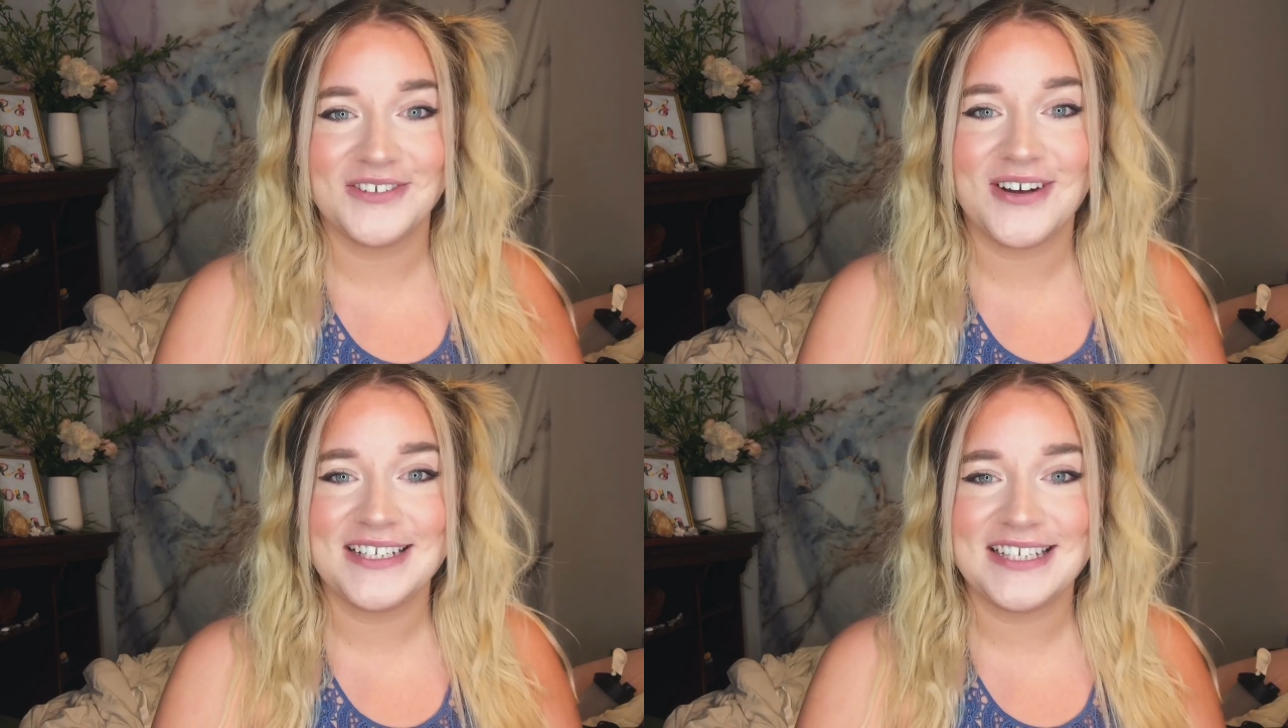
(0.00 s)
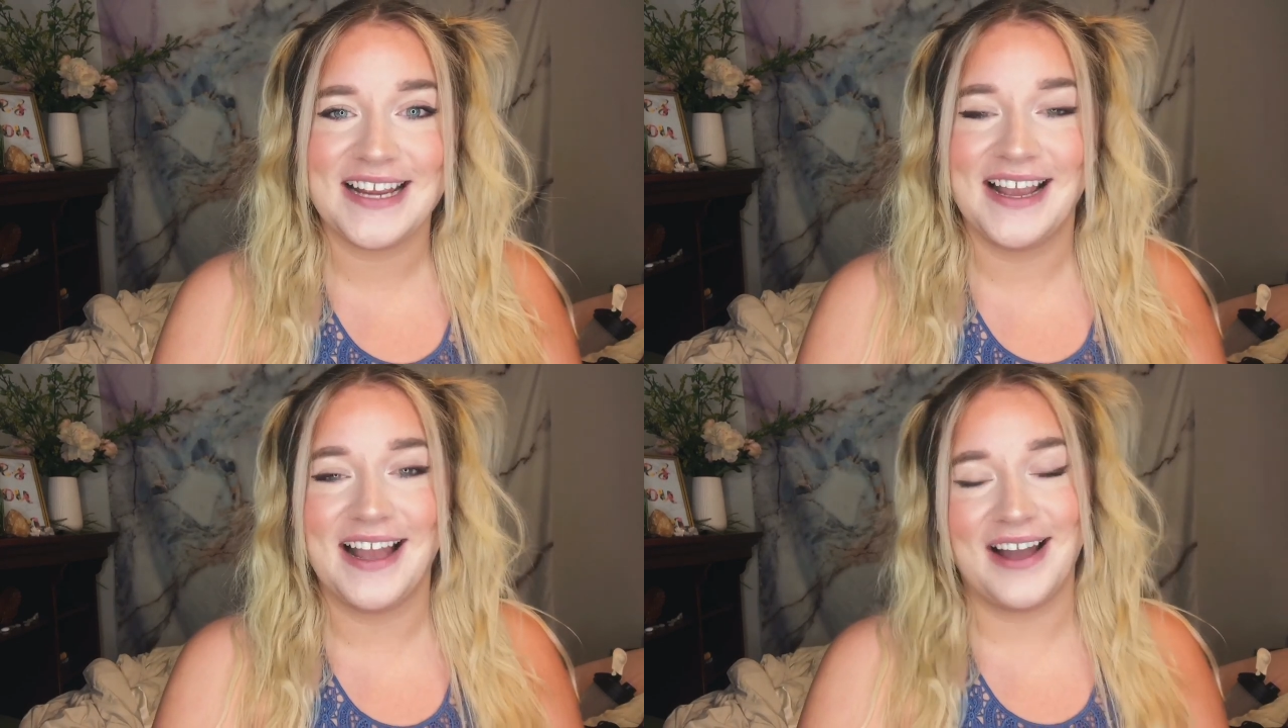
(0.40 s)
for
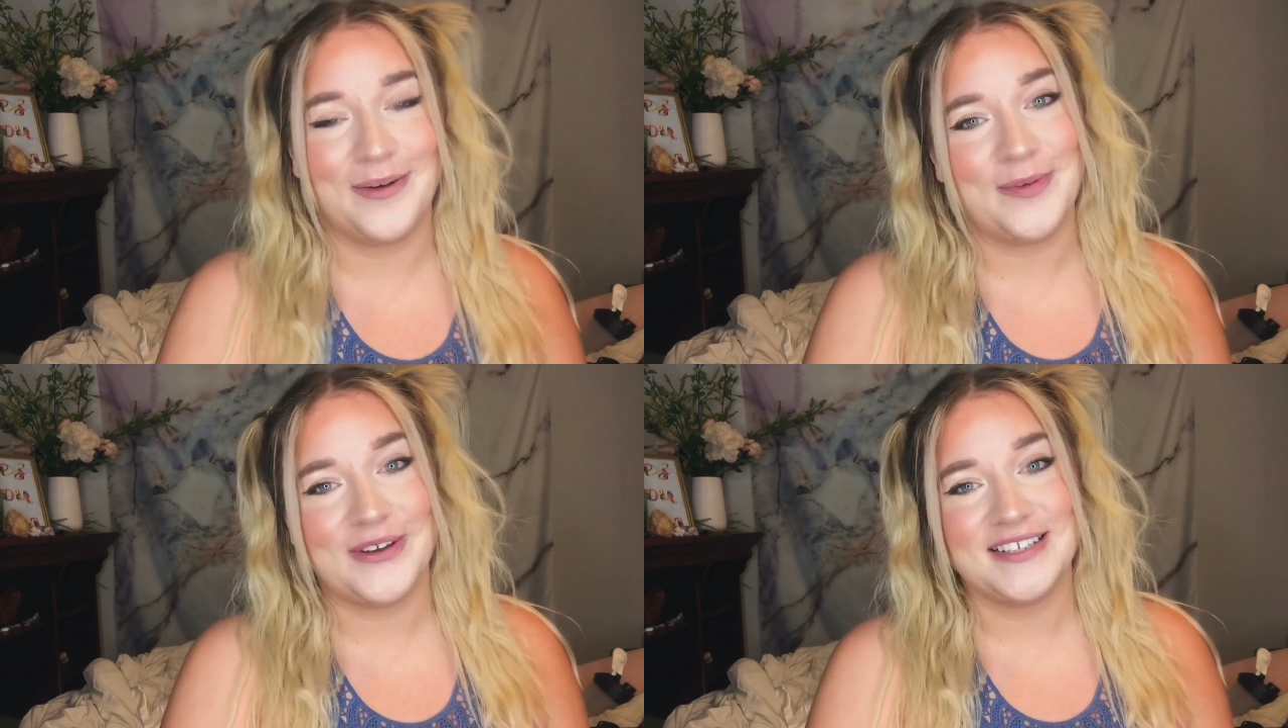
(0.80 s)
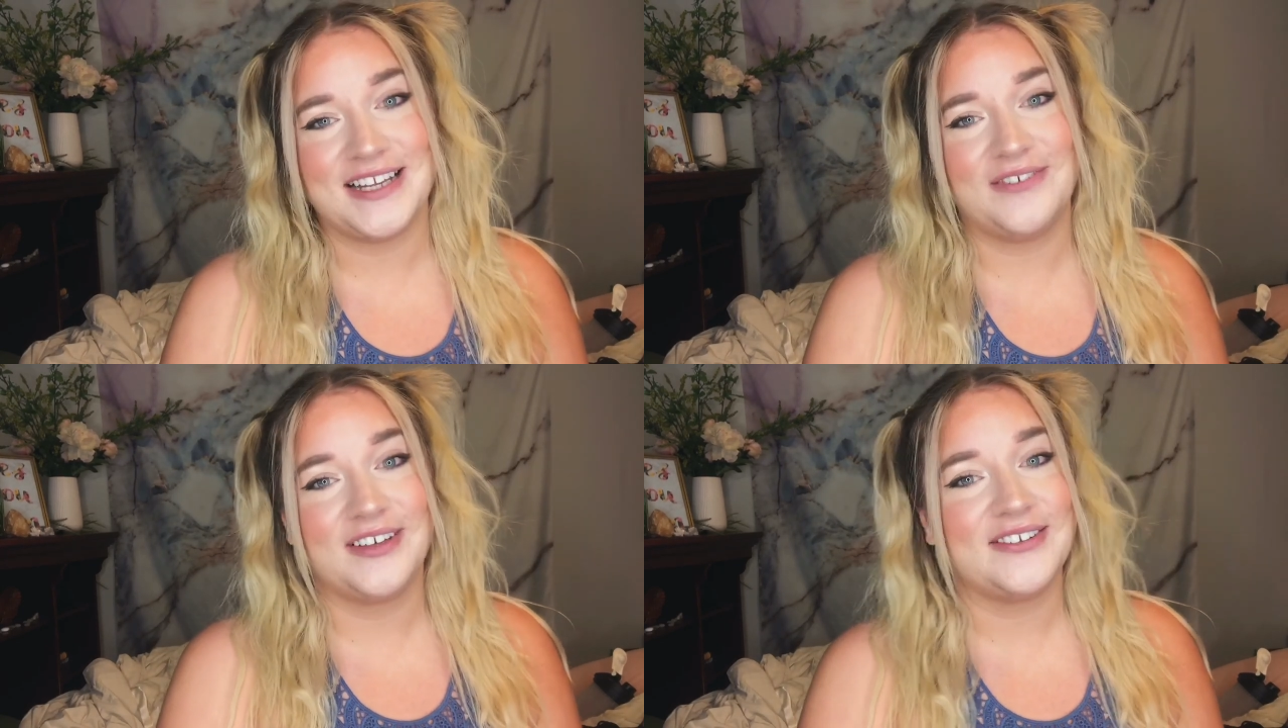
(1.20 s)
watching. I hope you guys
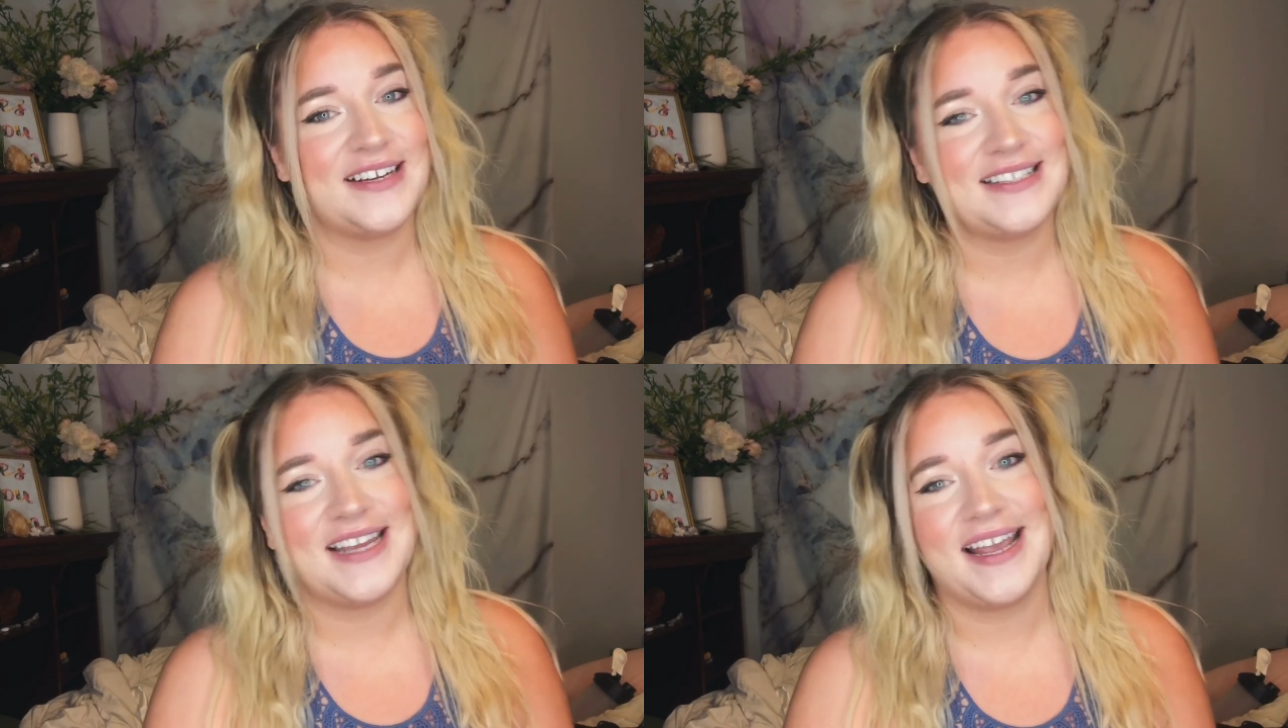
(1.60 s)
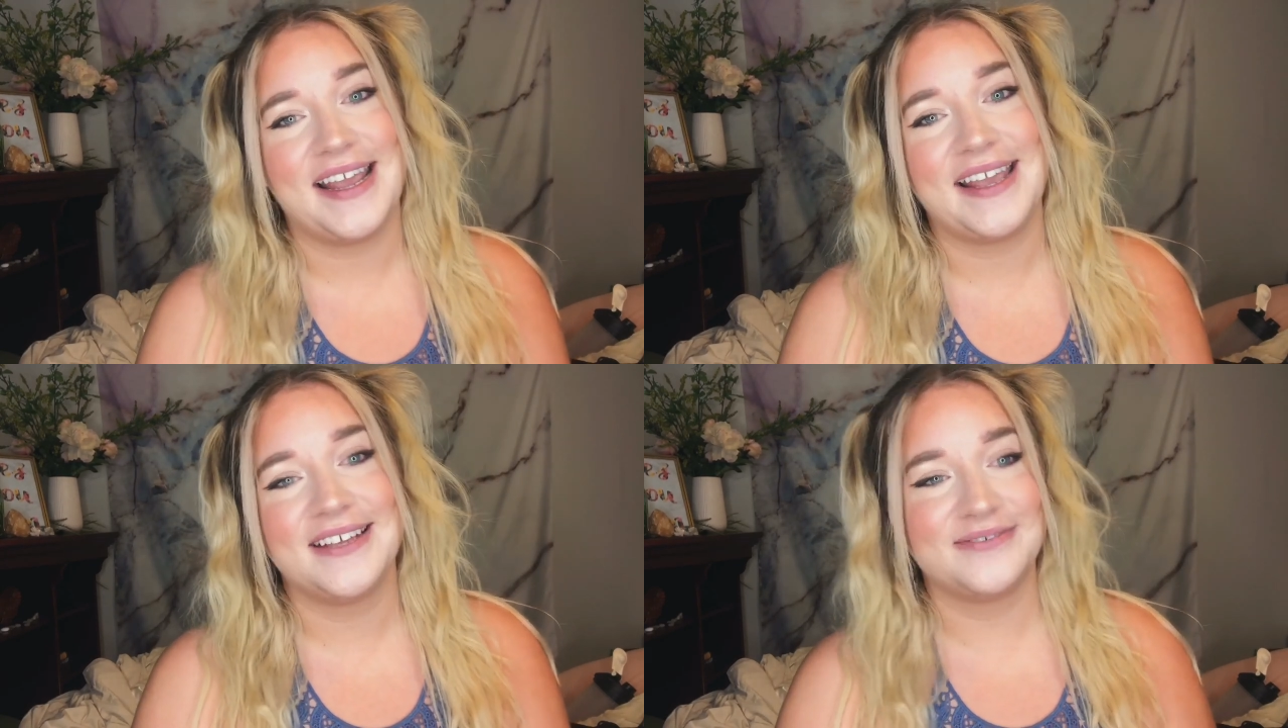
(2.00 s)
have a great day.